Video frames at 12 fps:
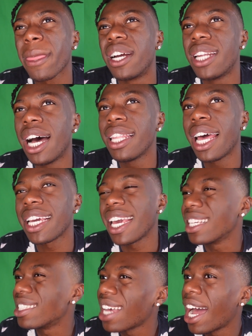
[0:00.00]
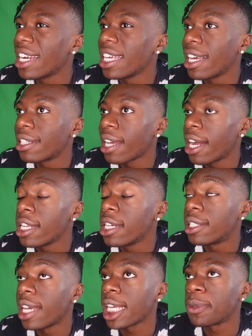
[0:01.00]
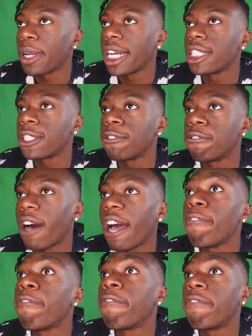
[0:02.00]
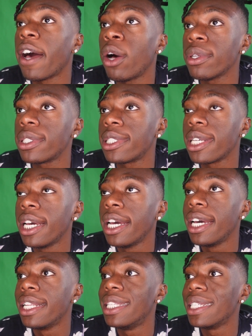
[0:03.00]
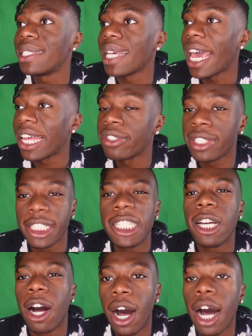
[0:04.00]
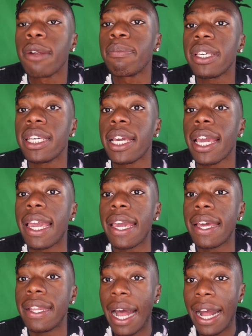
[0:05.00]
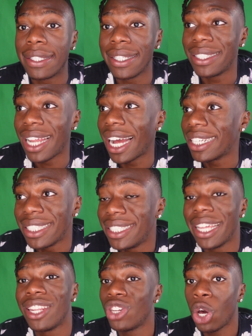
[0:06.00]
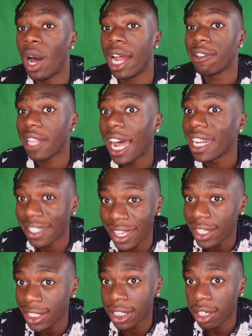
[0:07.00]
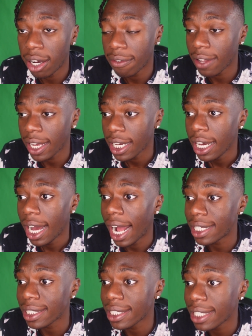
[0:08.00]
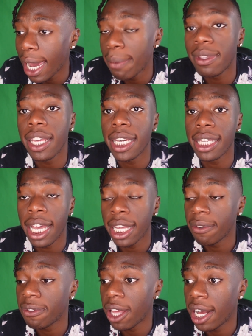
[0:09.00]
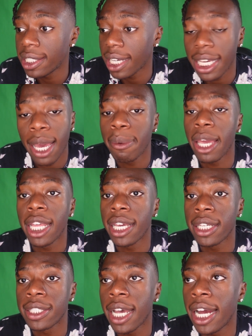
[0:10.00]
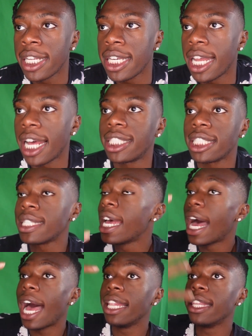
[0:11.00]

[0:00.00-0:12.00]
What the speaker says: not like anxiety attacks, but I felt this energy on me. And I didn't know how to get this shit off. Like, I just kept thinking negative thoughts. I kept getting anxiety. And I